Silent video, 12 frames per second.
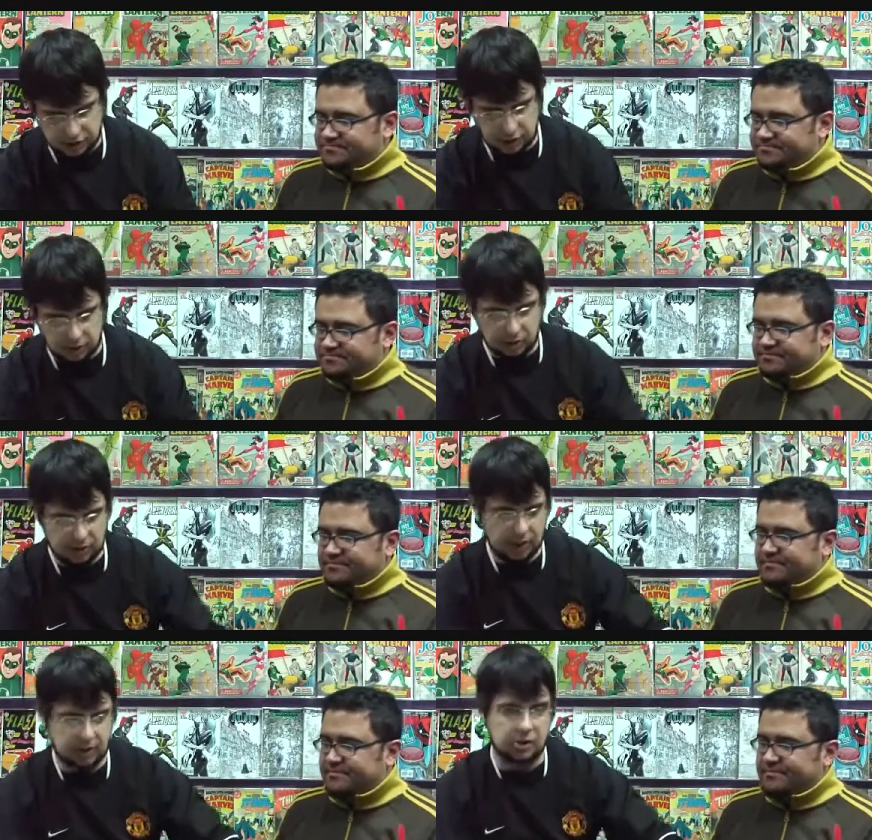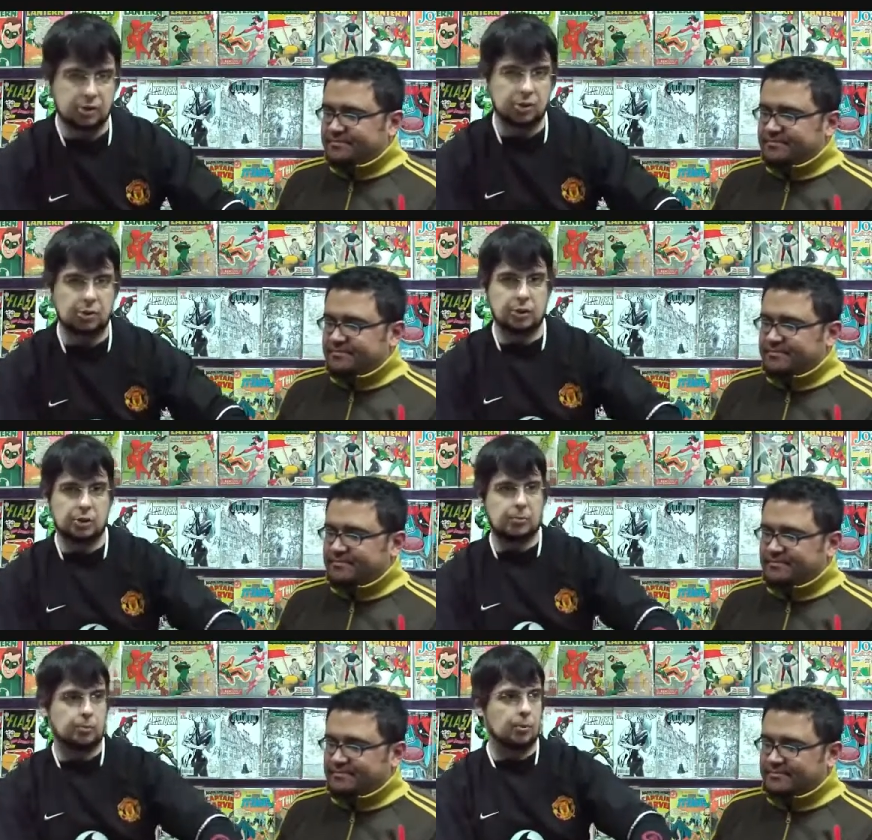Speaker 1: do? Is like since they're in
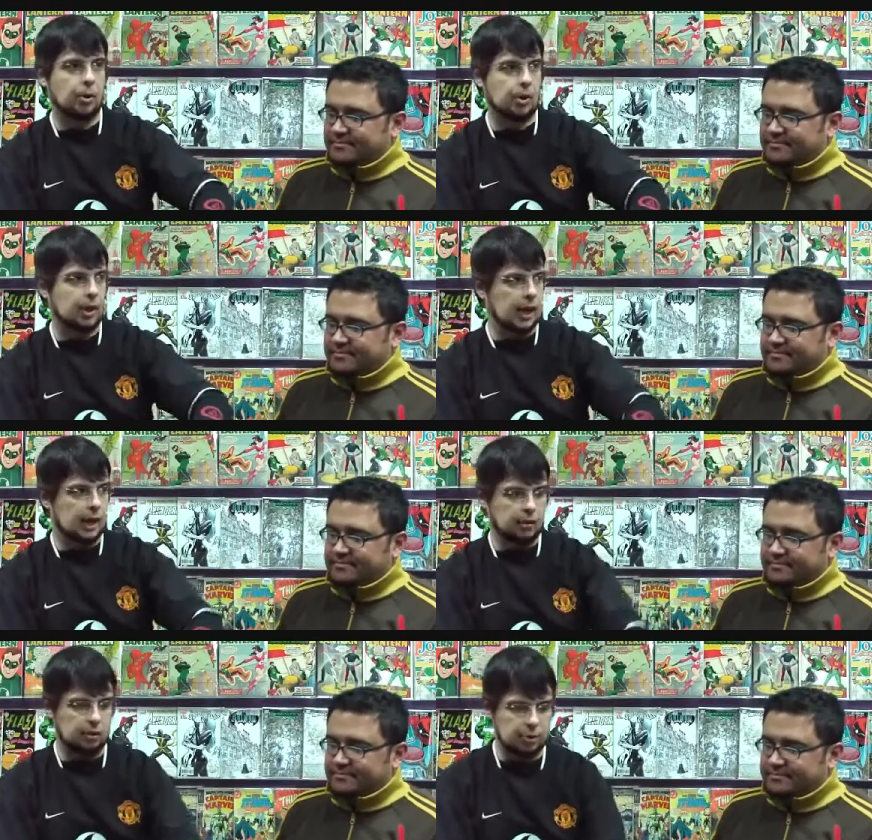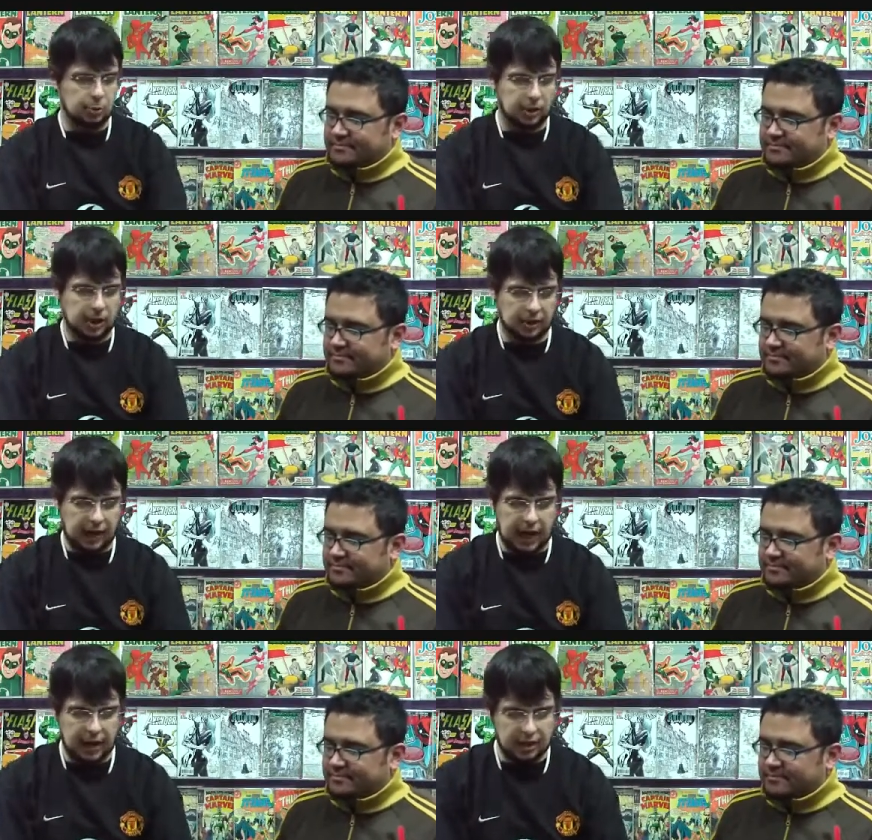this
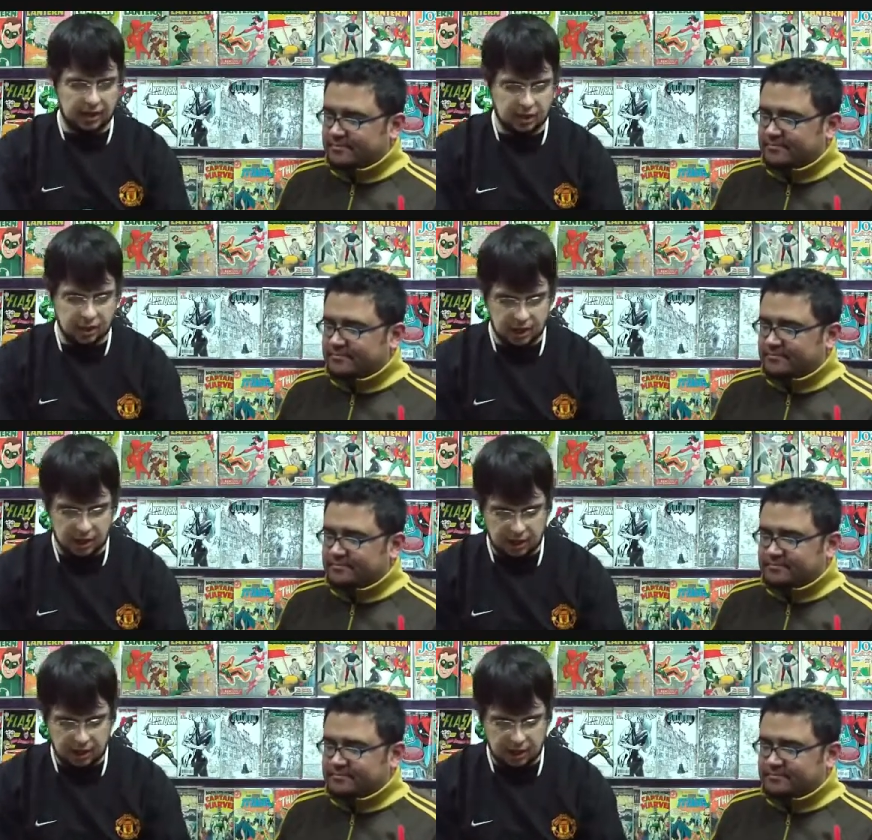rundown cottage.